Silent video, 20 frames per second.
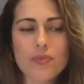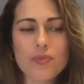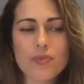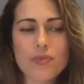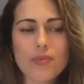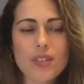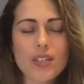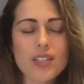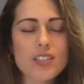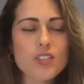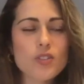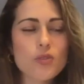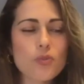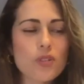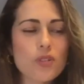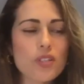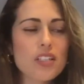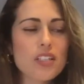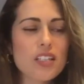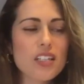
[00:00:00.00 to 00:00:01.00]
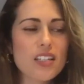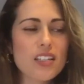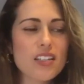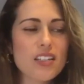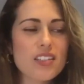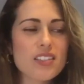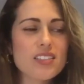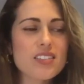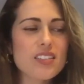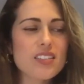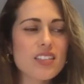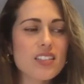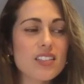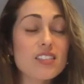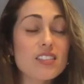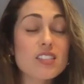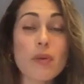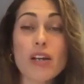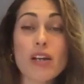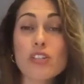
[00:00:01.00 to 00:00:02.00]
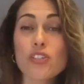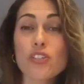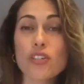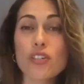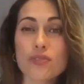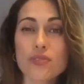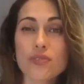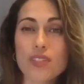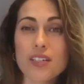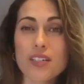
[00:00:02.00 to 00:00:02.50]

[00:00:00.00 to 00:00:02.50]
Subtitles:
It's really, it's special.